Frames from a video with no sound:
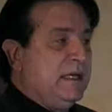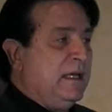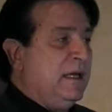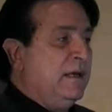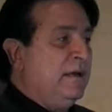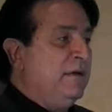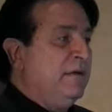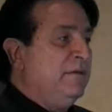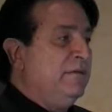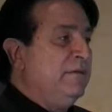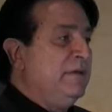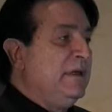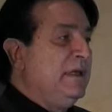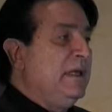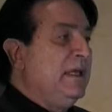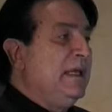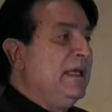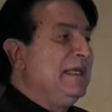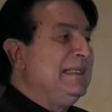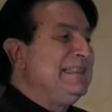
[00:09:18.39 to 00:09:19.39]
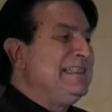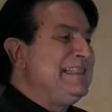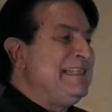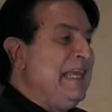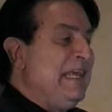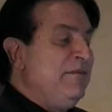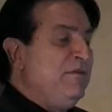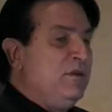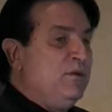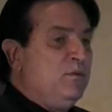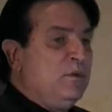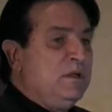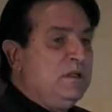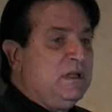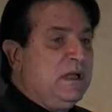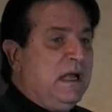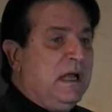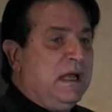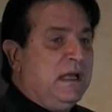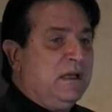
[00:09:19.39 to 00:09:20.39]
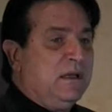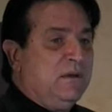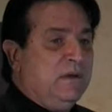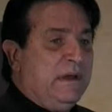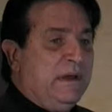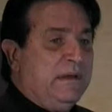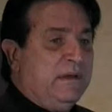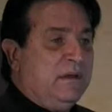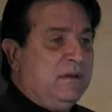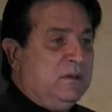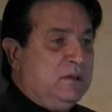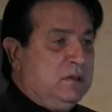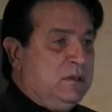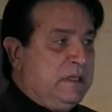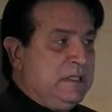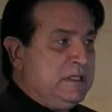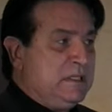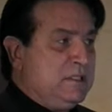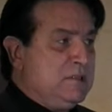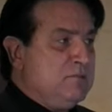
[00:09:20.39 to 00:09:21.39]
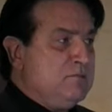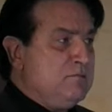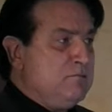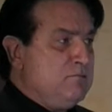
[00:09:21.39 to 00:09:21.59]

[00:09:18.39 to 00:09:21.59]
of David Wilcock, who has